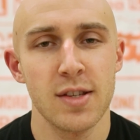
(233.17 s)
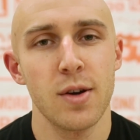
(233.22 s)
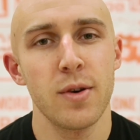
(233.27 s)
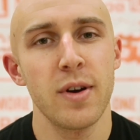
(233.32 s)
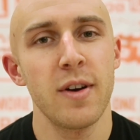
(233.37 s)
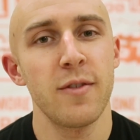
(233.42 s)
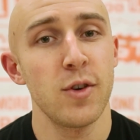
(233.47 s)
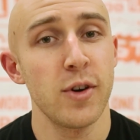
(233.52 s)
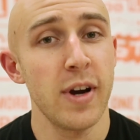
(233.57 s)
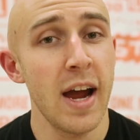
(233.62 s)

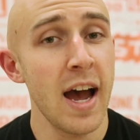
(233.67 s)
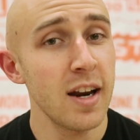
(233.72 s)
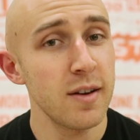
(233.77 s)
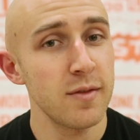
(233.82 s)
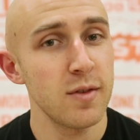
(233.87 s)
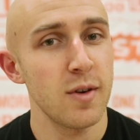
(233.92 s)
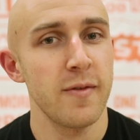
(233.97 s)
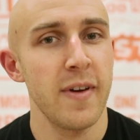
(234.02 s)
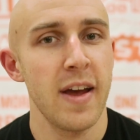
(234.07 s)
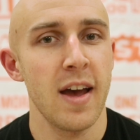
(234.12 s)
So if you're out
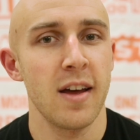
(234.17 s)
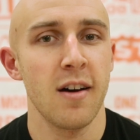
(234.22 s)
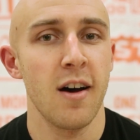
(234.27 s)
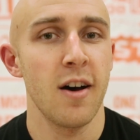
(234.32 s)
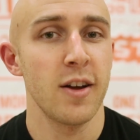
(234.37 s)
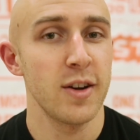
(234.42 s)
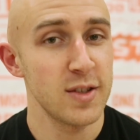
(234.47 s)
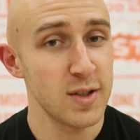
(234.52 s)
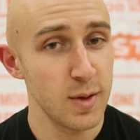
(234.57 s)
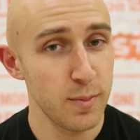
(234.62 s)
of your van
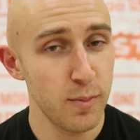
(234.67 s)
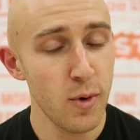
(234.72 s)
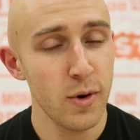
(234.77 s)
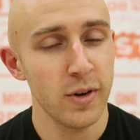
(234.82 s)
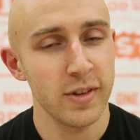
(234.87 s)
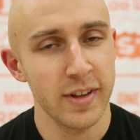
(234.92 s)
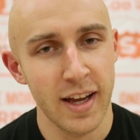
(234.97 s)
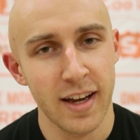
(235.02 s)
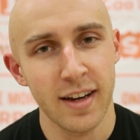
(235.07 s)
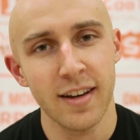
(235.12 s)
on a
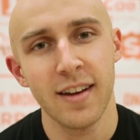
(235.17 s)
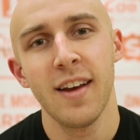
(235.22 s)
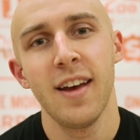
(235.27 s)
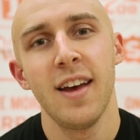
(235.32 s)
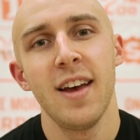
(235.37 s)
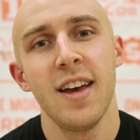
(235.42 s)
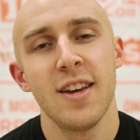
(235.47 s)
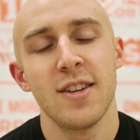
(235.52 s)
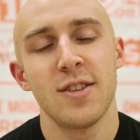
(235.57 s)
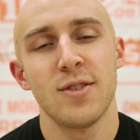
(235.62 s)
support leg
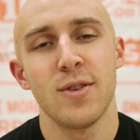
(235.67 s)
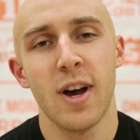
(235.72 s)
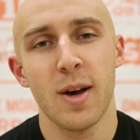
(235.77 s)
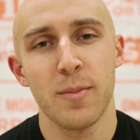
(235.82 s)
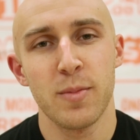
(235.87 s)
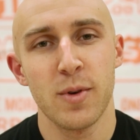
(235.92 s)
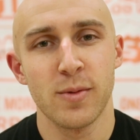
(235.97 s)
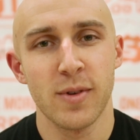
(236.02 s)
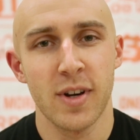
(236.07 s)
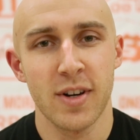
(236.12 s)
to
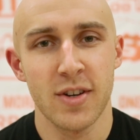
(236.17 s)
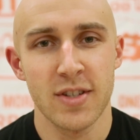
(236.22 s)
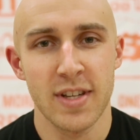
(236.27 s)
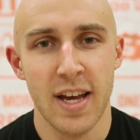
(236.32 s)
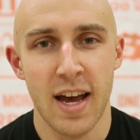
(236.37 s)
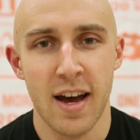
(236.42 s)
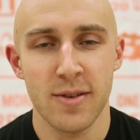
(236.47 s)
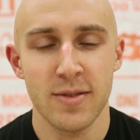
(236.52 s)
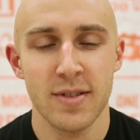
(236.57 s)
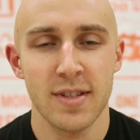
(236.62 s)
help your runners
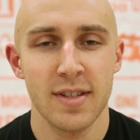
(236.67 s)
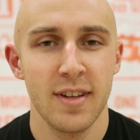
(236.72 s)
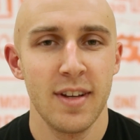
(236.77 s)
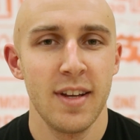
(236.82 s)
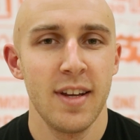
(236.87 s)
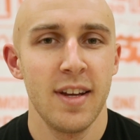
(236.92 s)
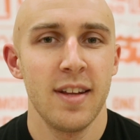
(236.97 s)
out,